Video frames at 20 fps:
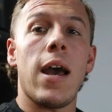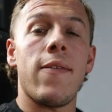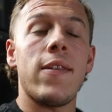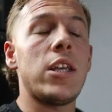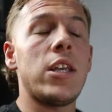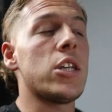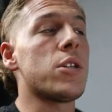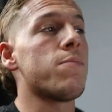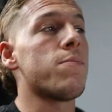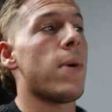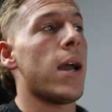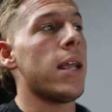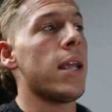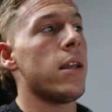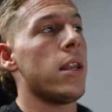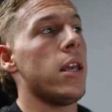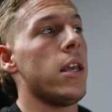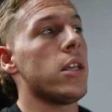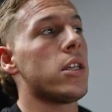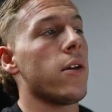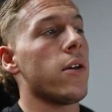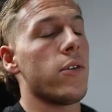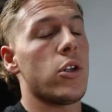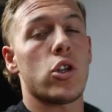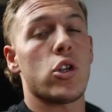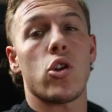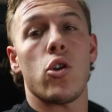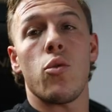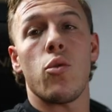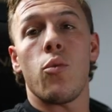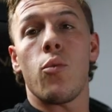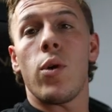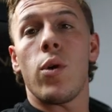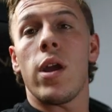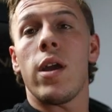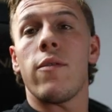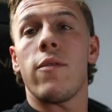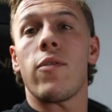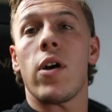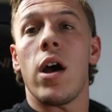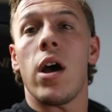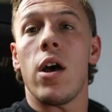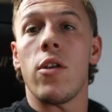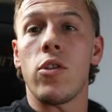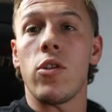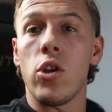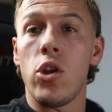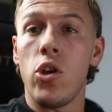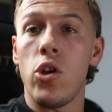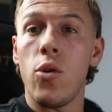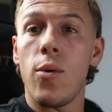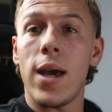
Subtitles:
and this is mainly something to do with the